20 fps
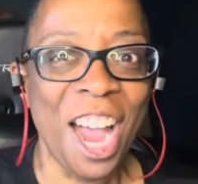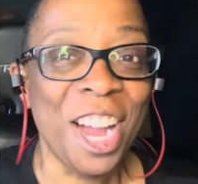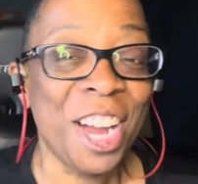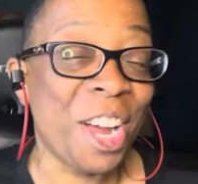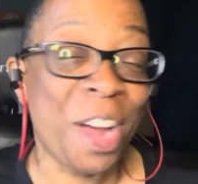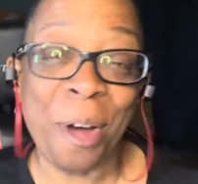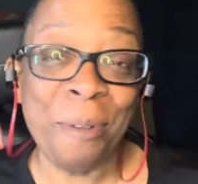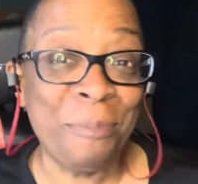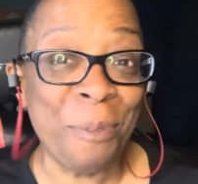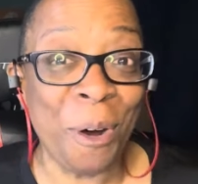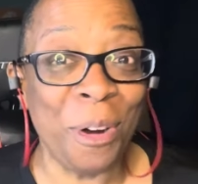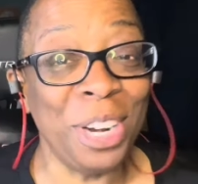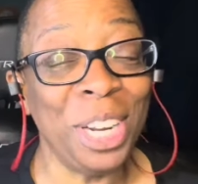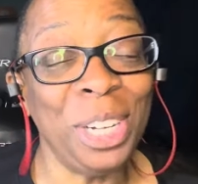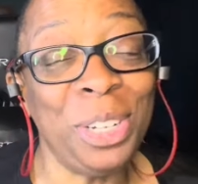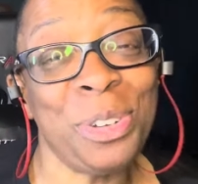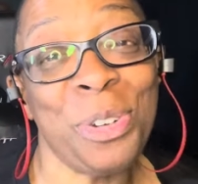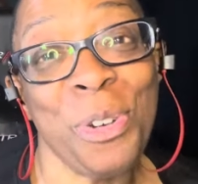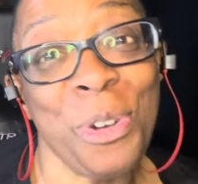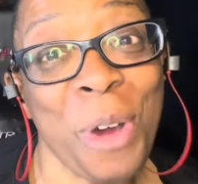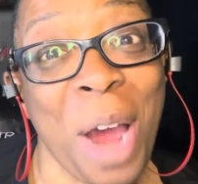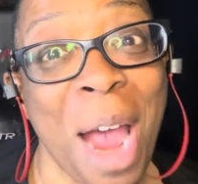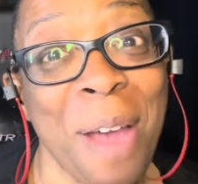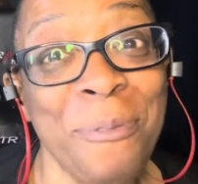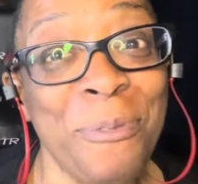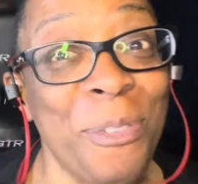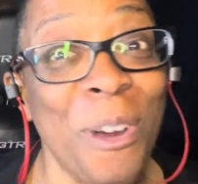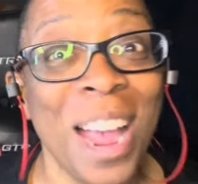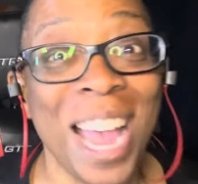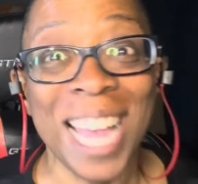Good morning, true
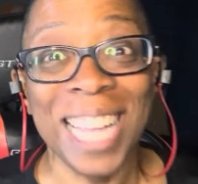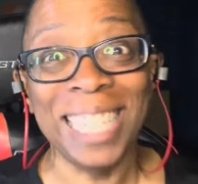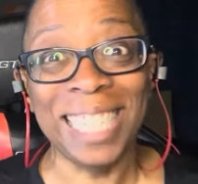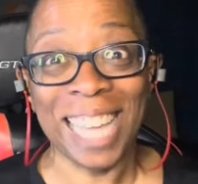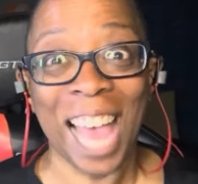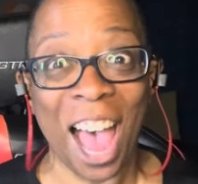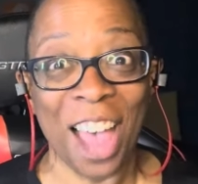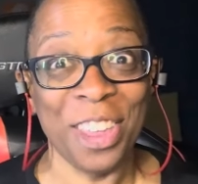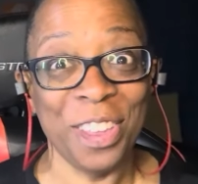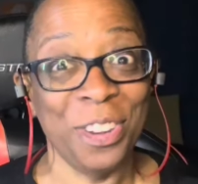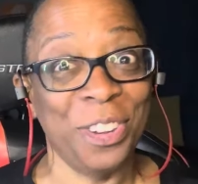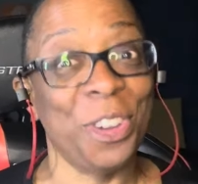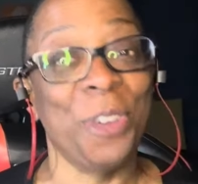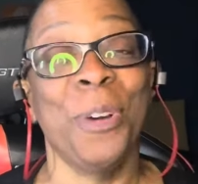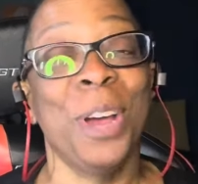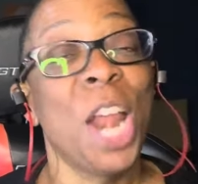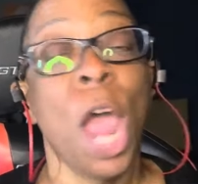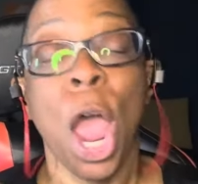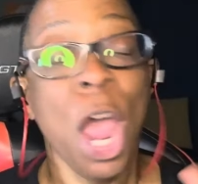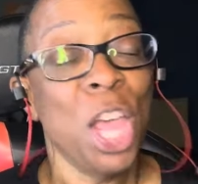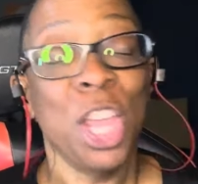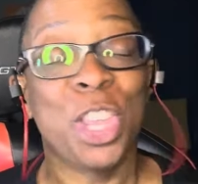crime friends. How you doing?